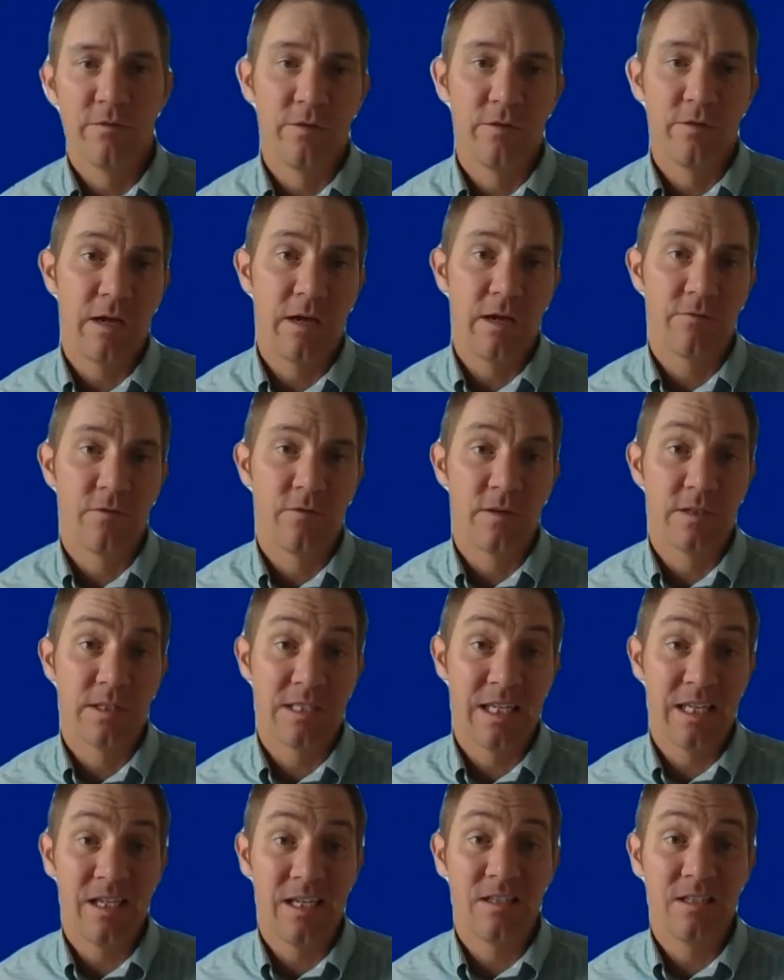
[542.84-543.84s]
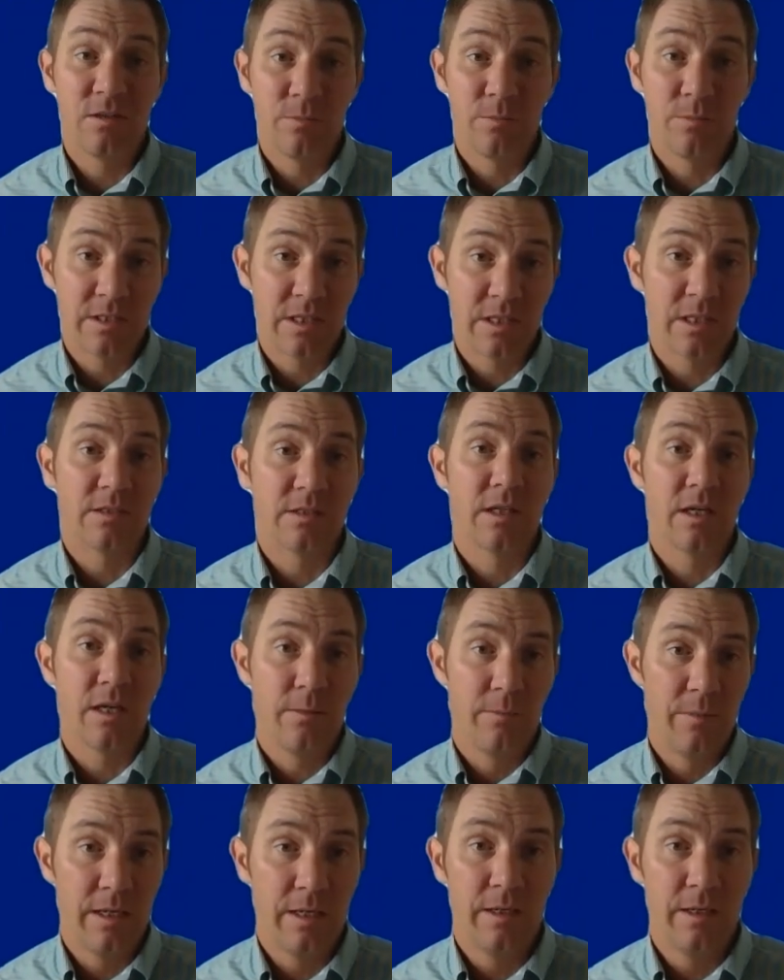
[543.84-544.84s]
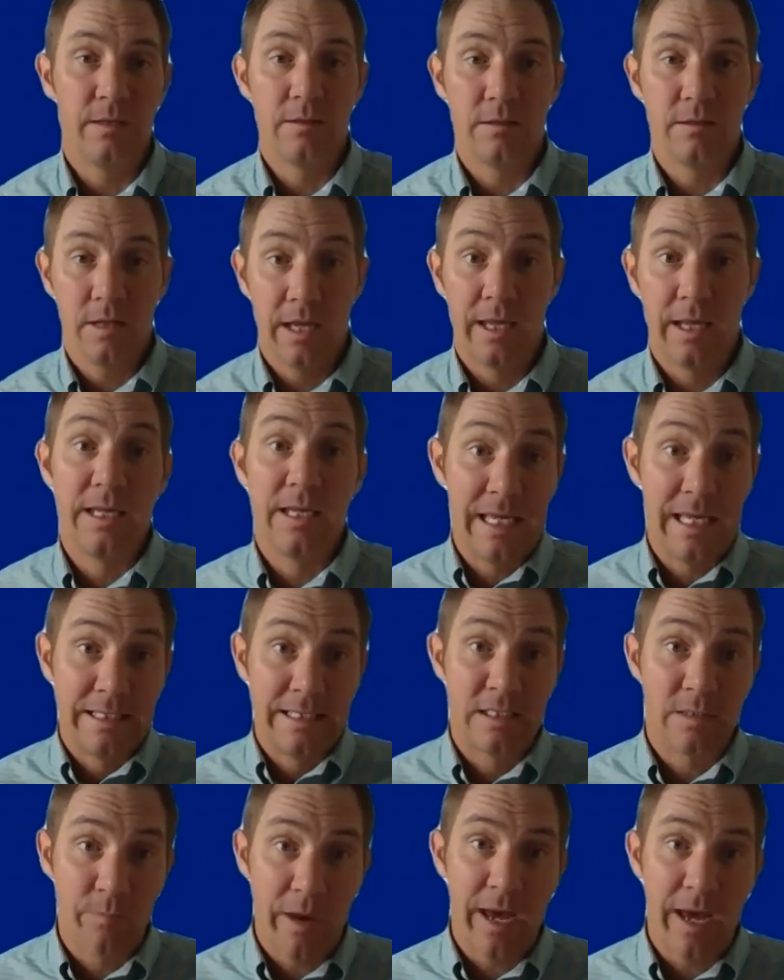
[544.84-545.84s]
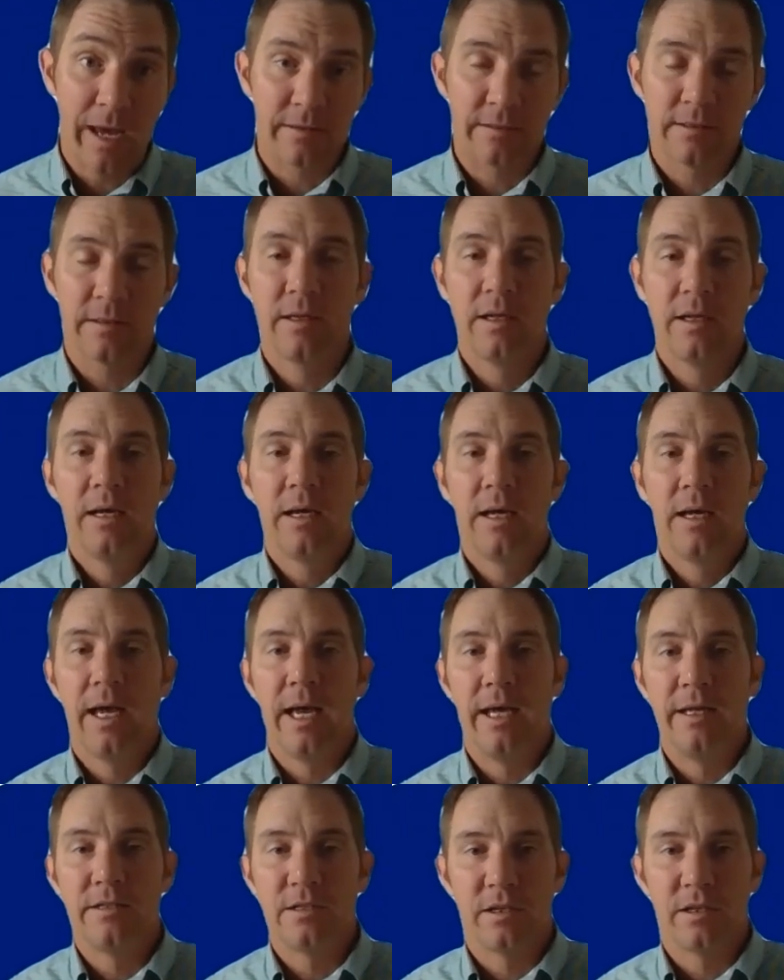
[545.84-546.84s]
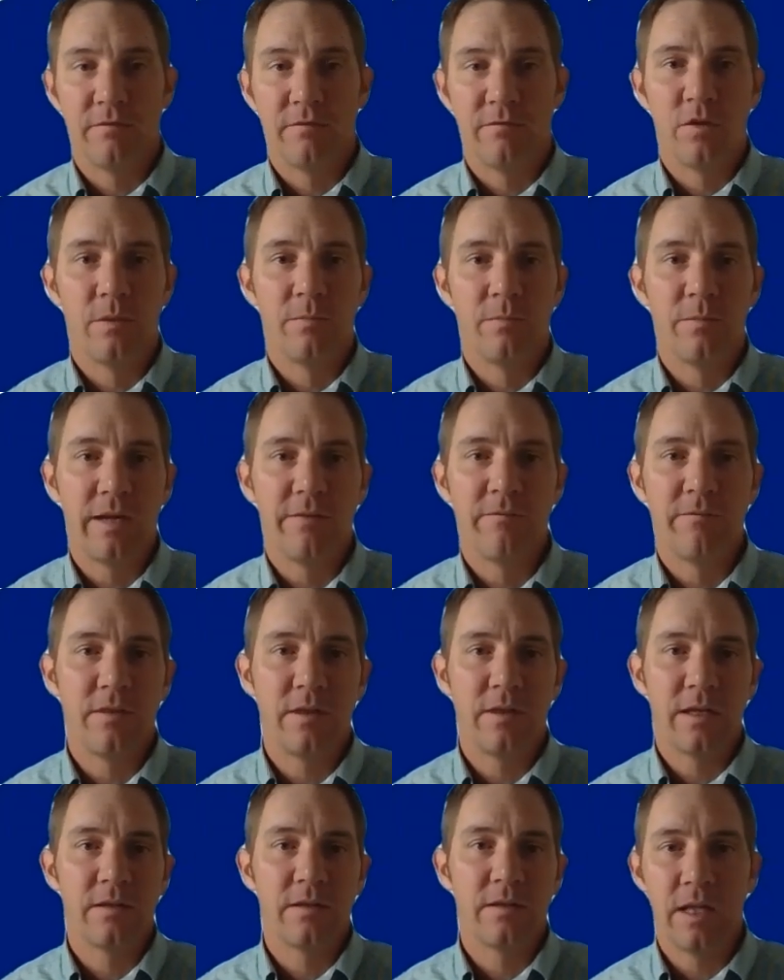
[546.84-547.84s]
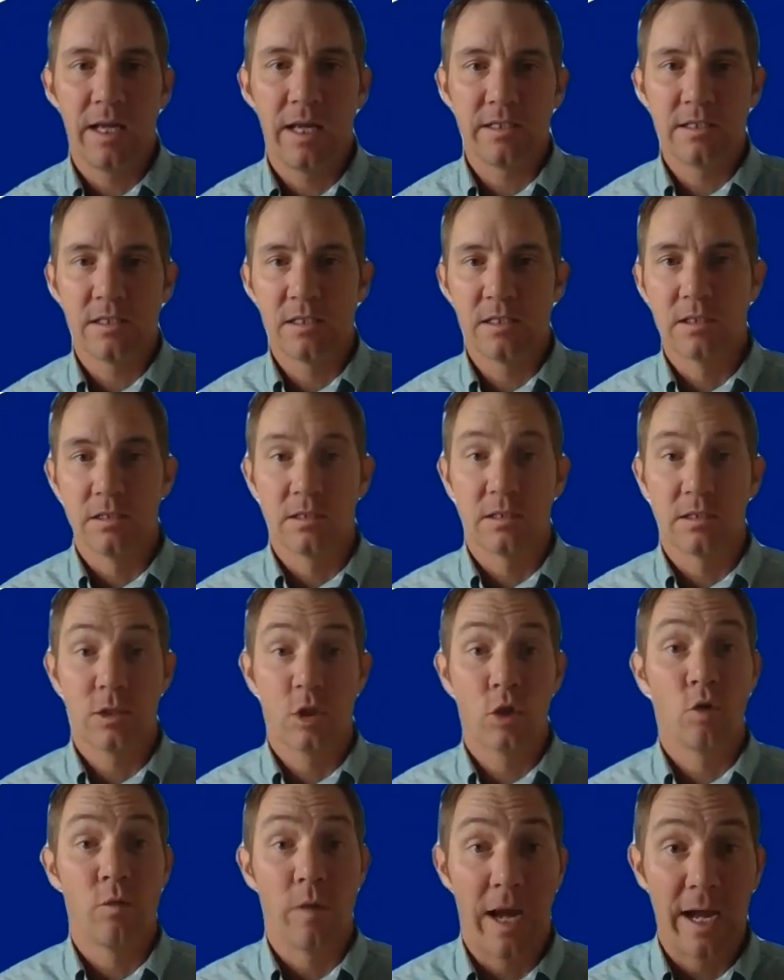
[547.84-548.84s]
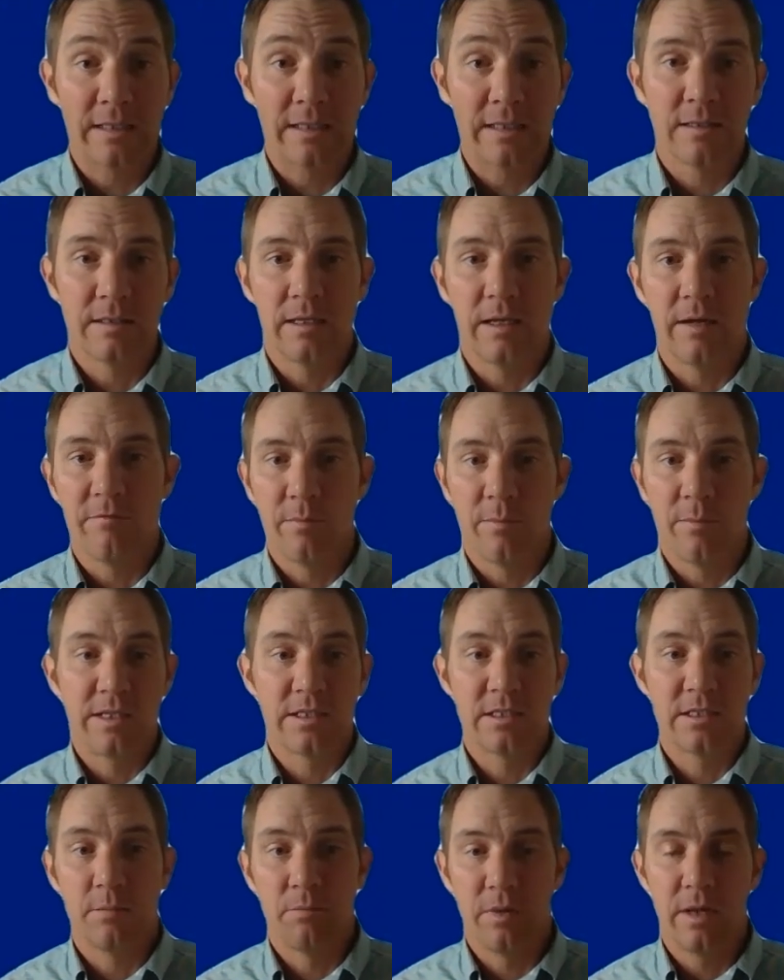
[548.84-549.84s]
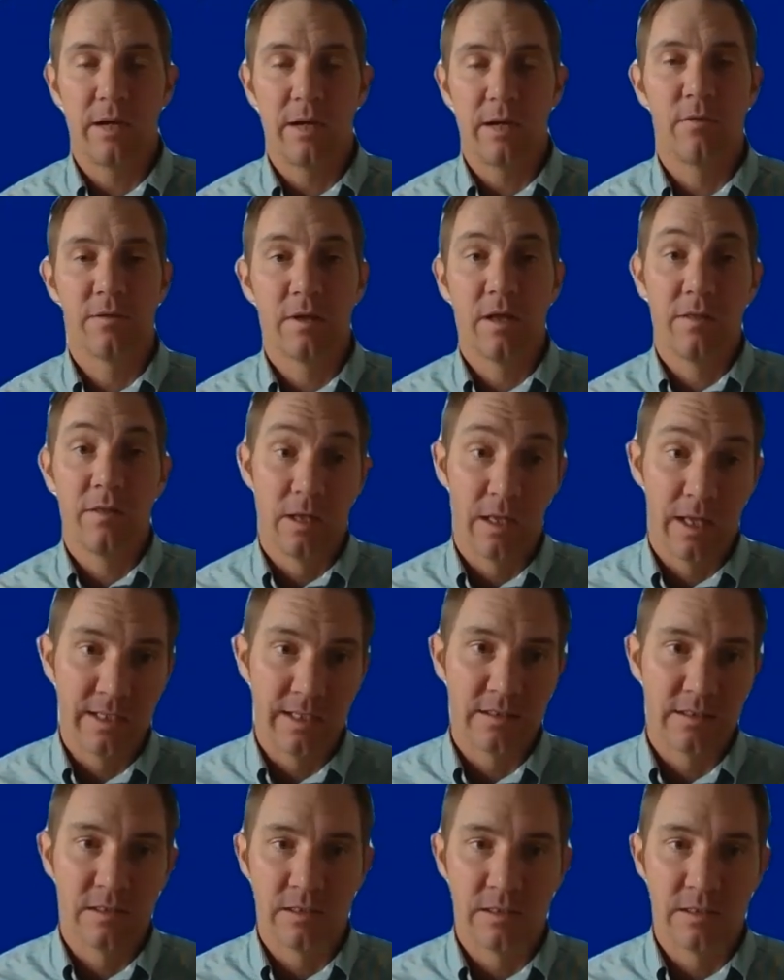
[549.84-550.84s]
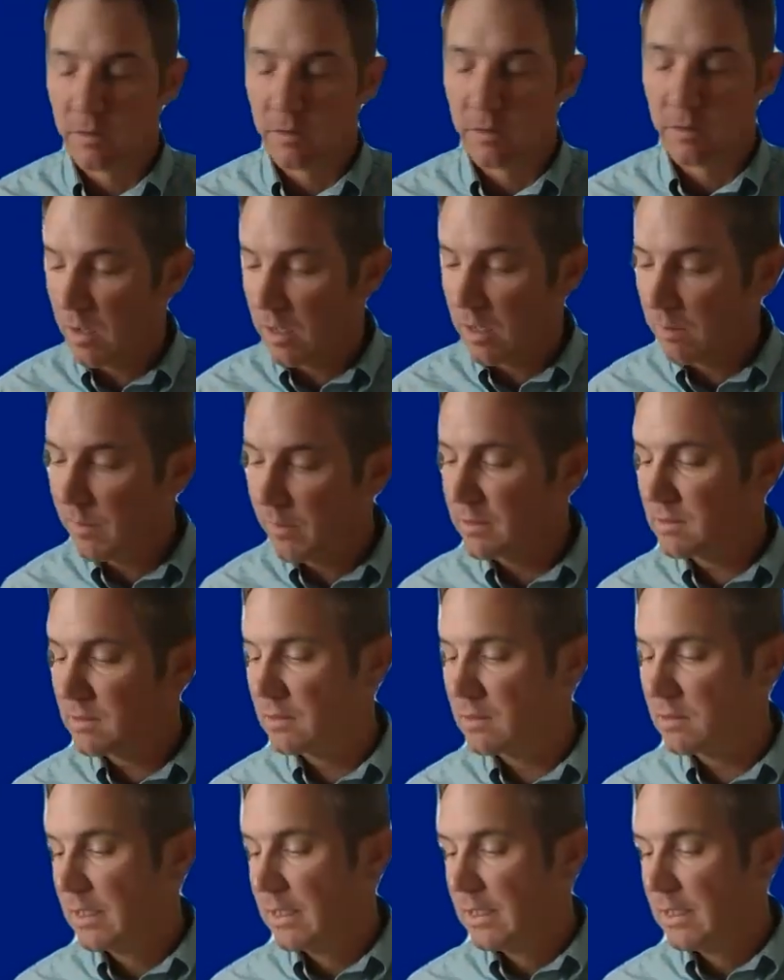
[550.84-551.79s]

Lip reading: have allowed for the city to potentially come in and inspect and to confirm that everything in the license is correct and that everybody's complying with the licensing requirements.